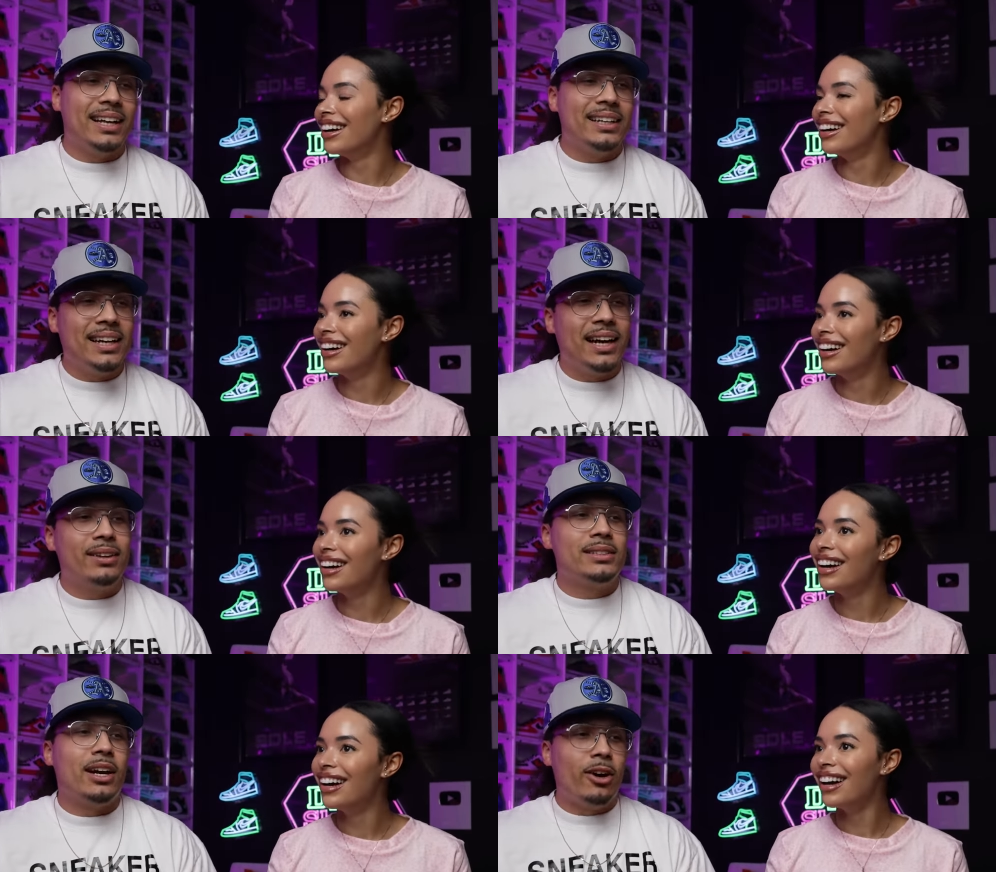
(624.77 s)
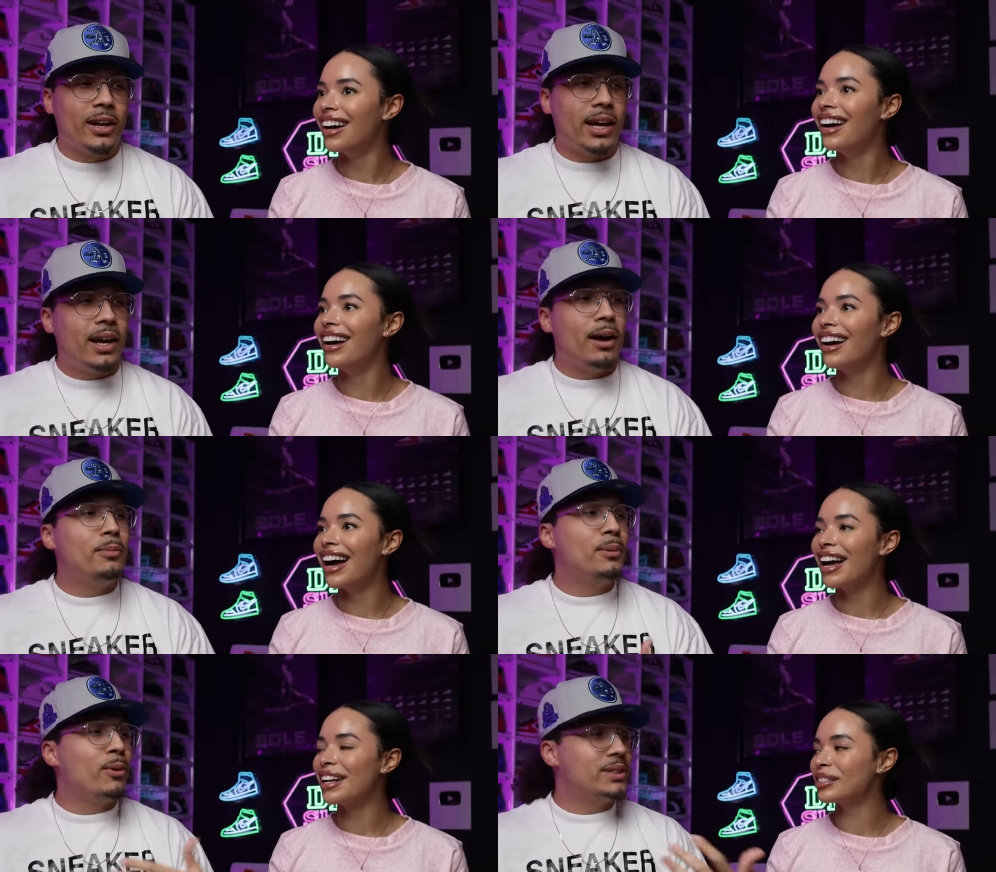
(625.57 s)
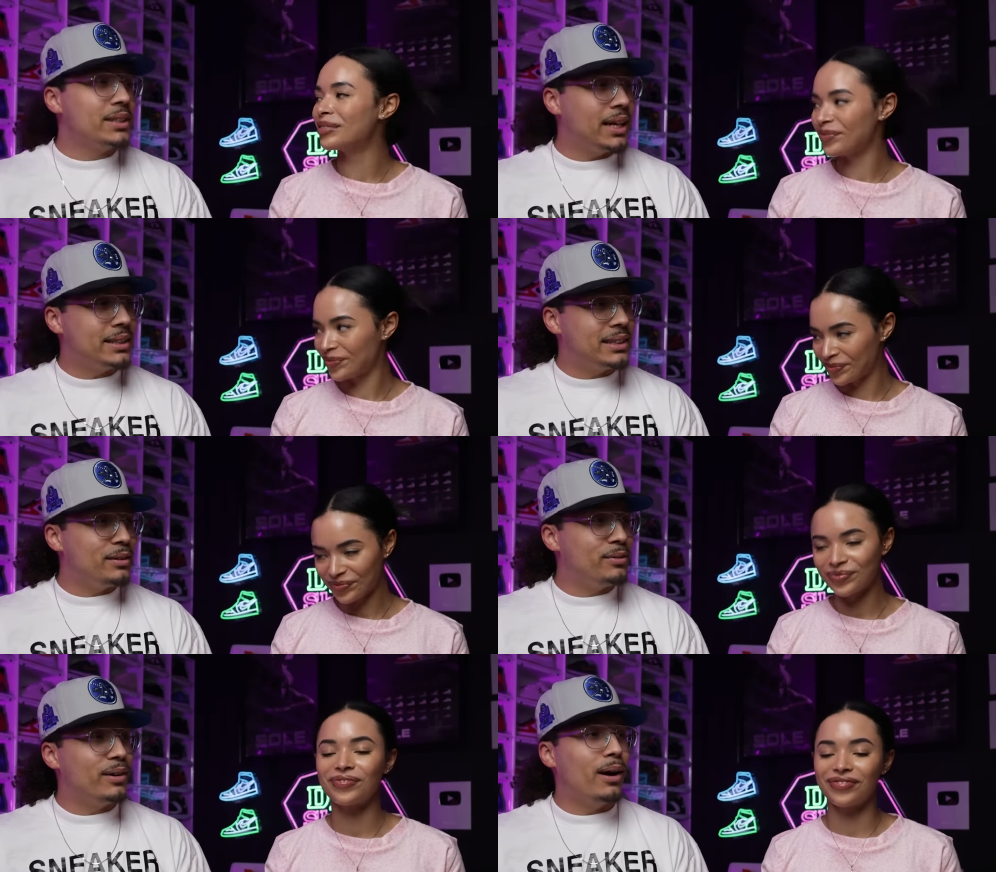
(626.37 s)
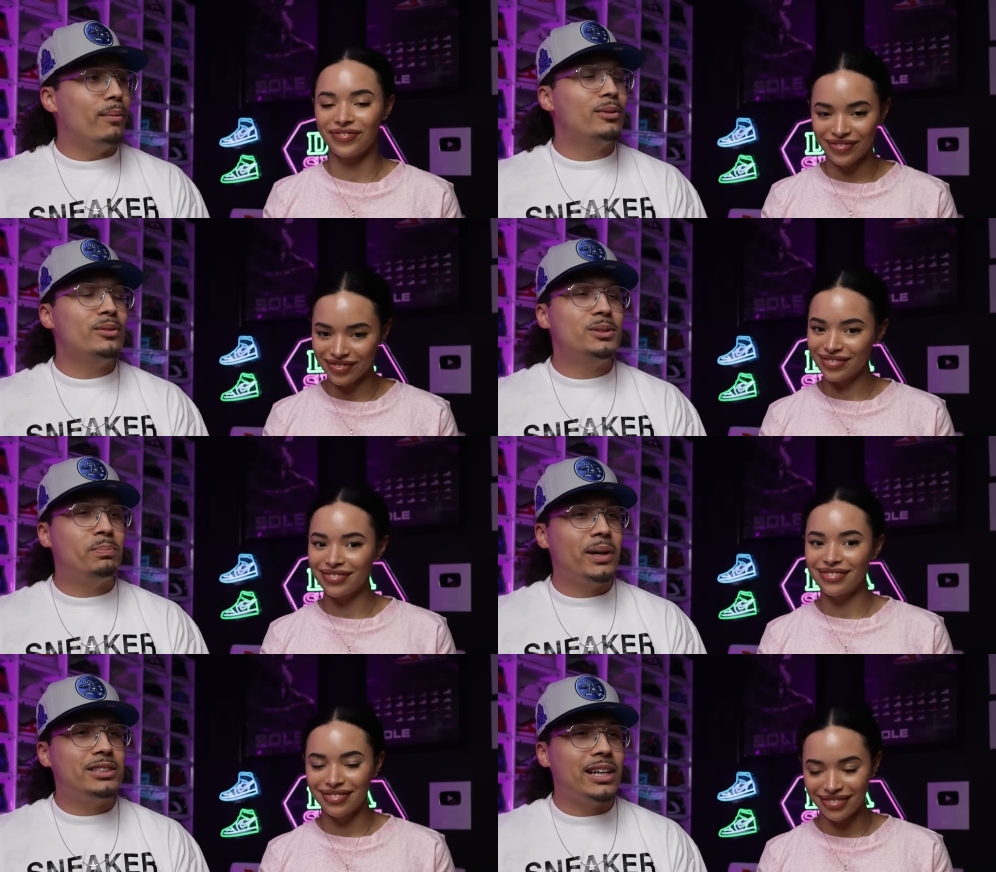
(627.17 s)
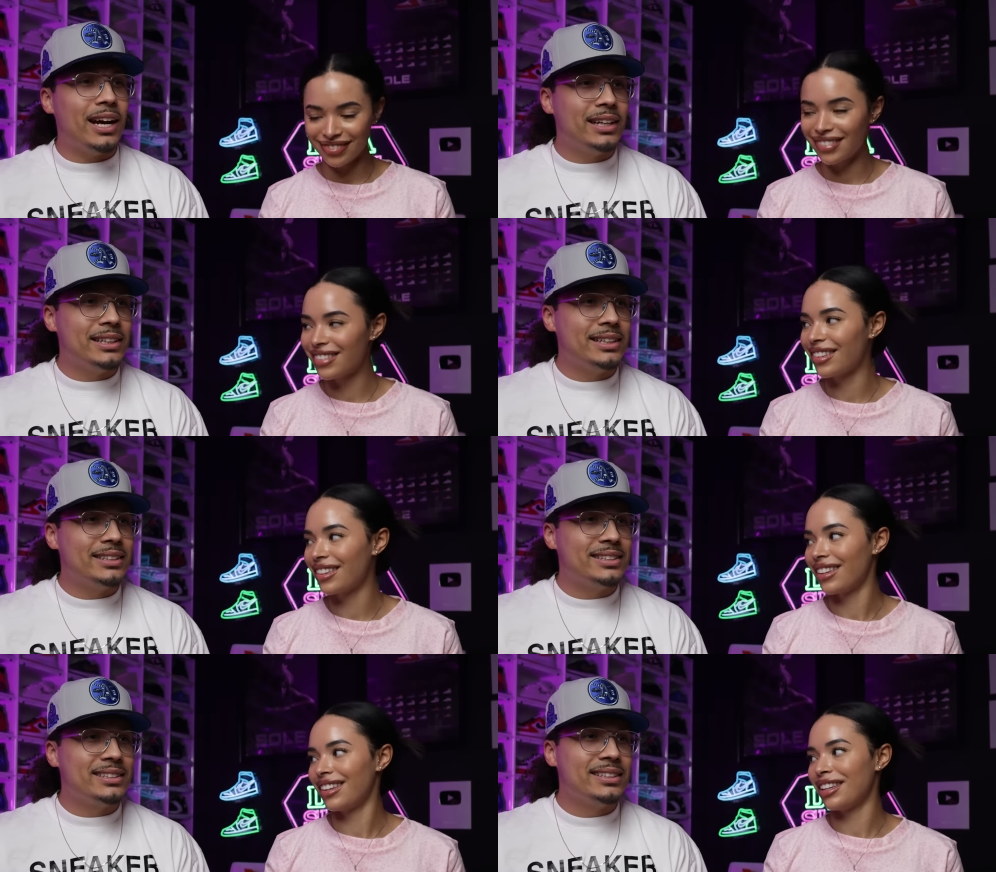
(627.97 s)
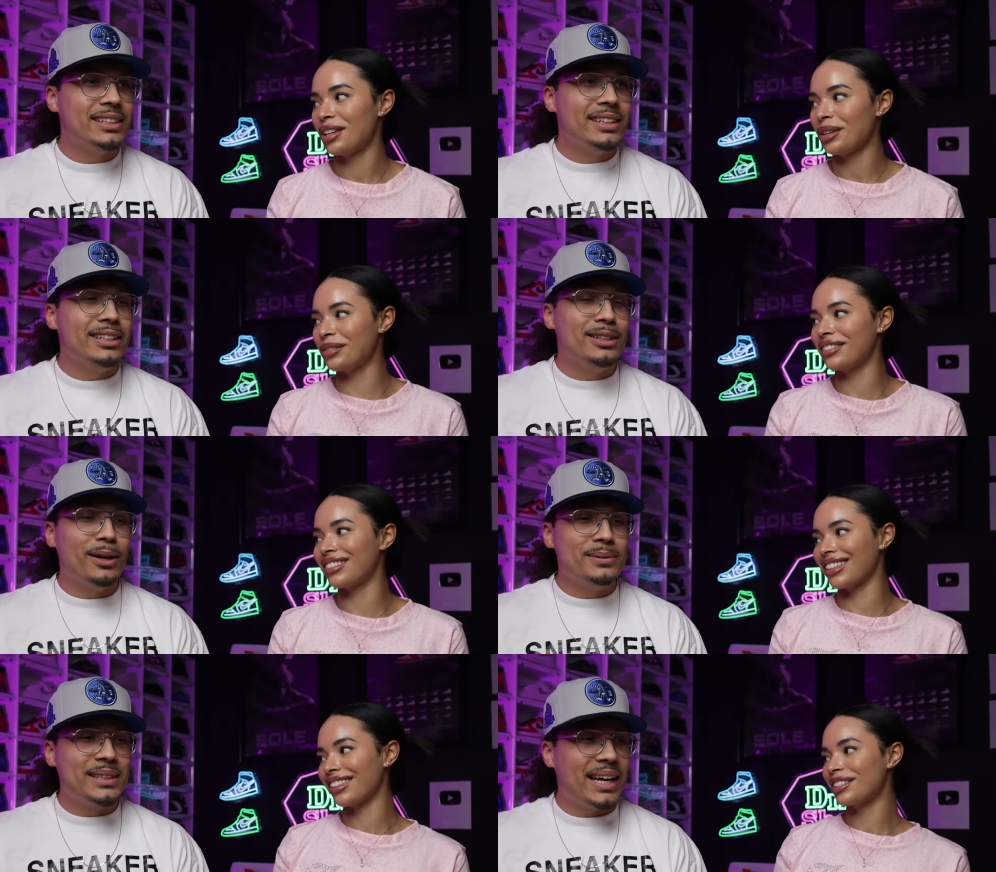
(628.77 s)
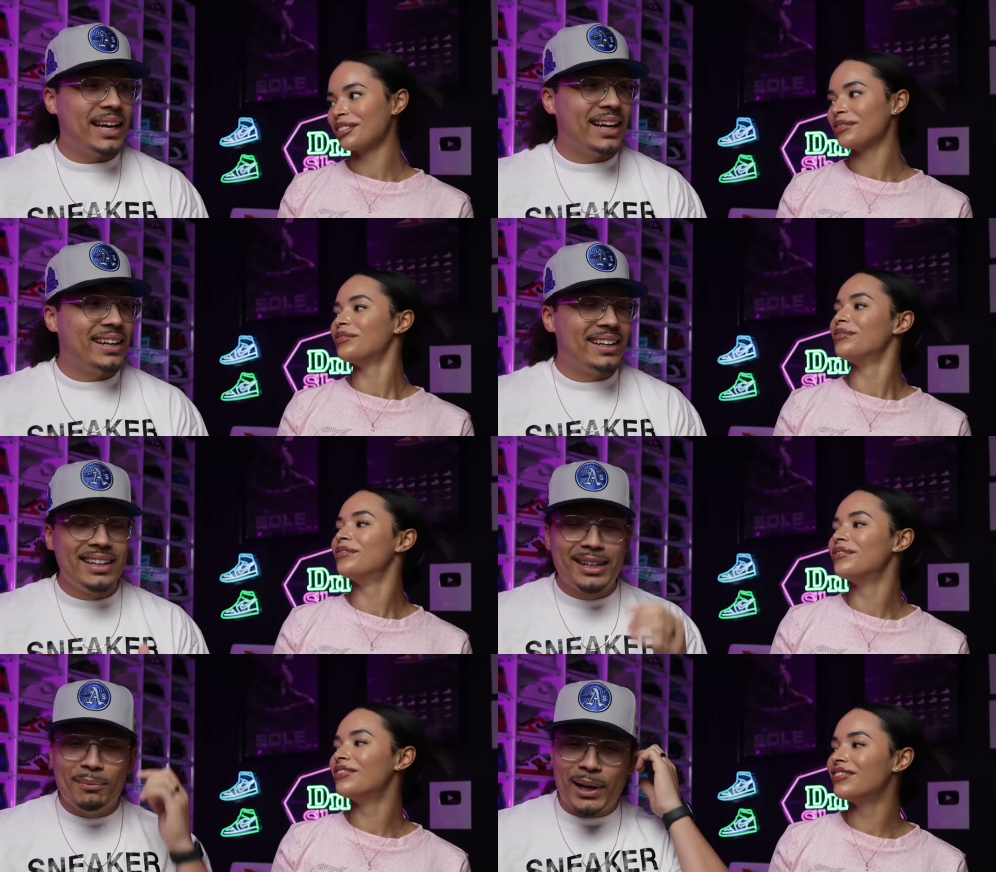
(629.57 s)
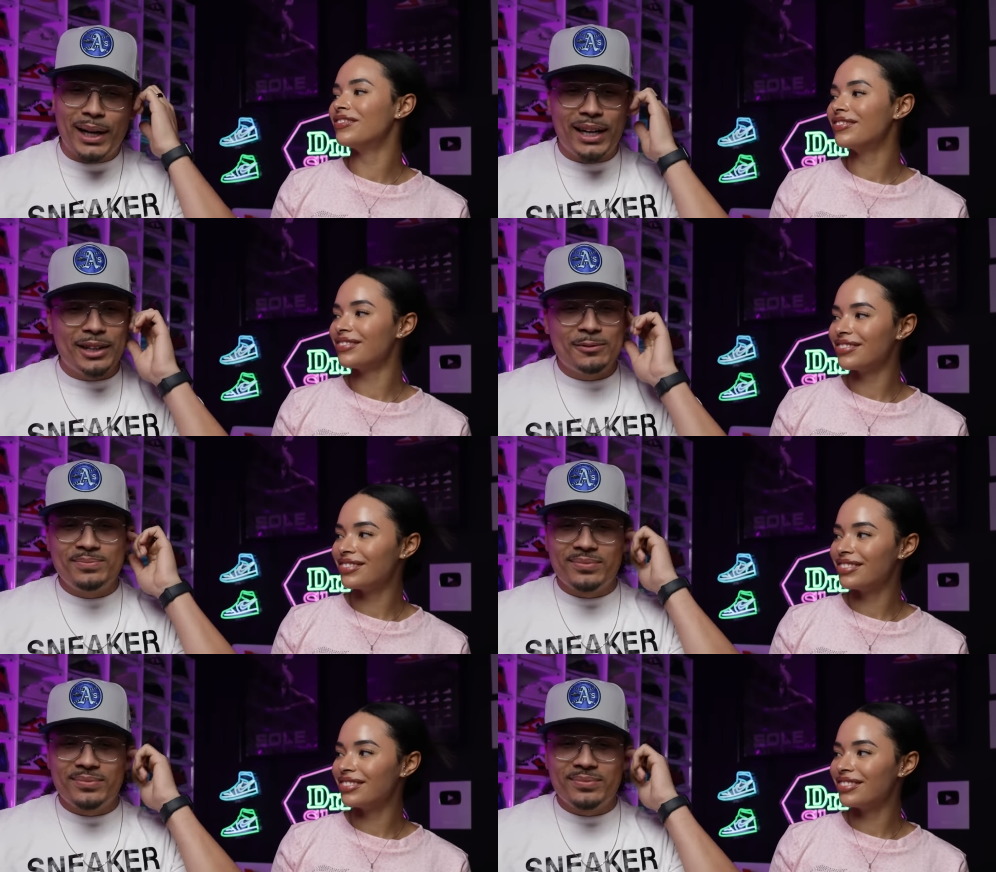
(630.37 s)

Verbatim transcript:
Speaker 1: And then I was like, okay, I'm gonna be more selective. Mm -hmm. I'm gonna mm-hmm. respect your eyelids. You know what I'm saying? But